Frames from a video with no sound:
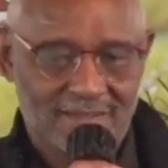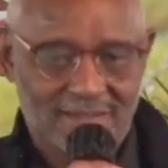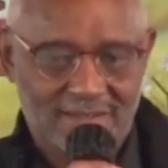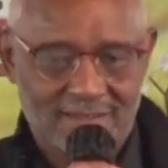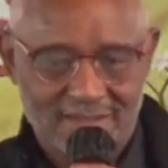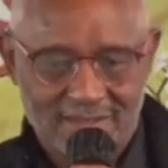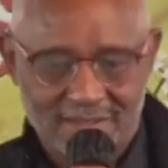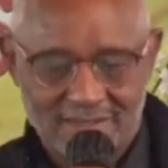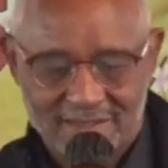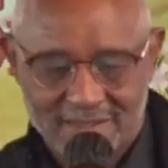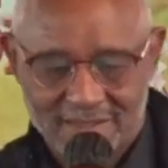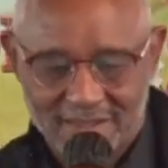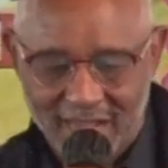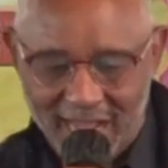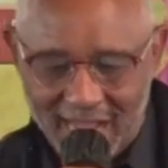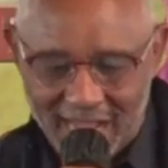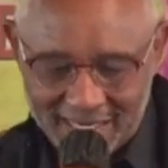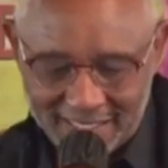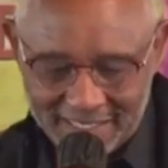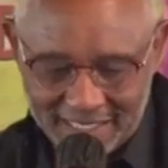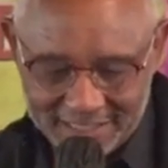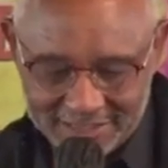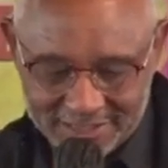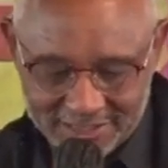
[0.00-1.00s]
God lets
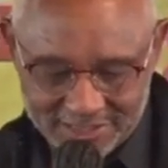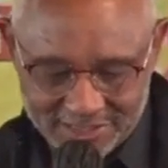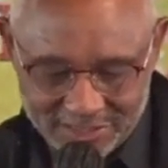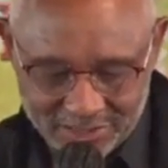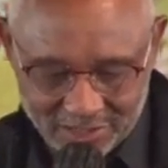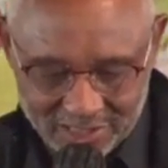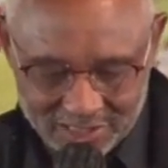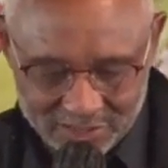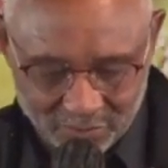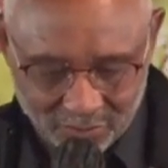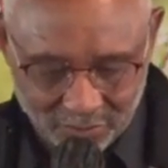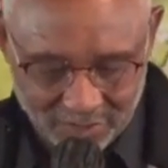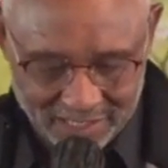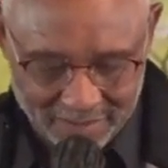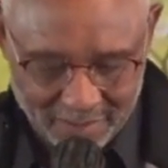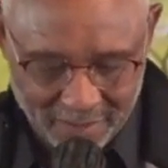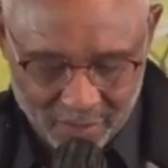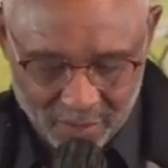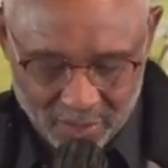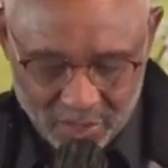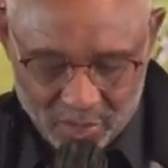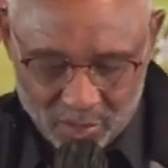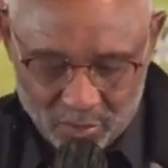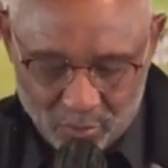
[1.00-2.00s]
us know His word.
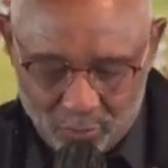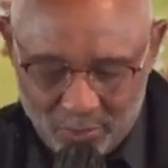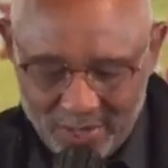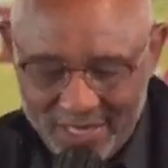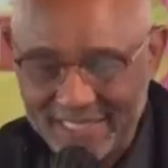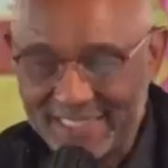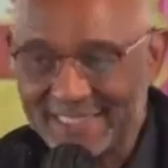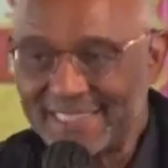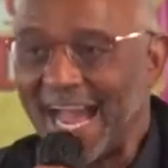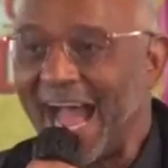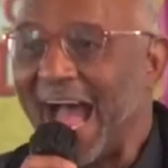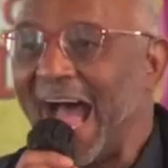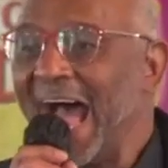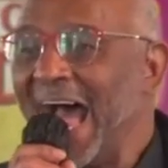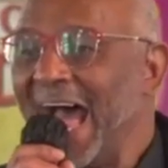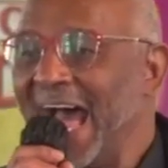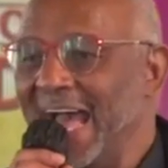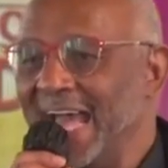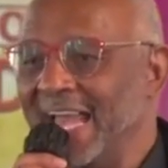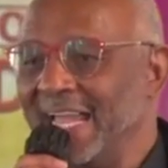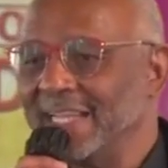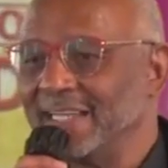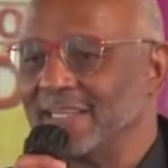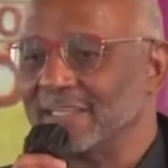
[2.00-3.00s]
We die
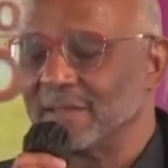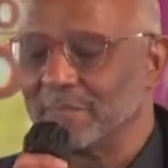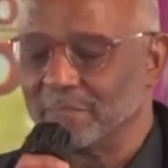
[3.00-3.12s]
by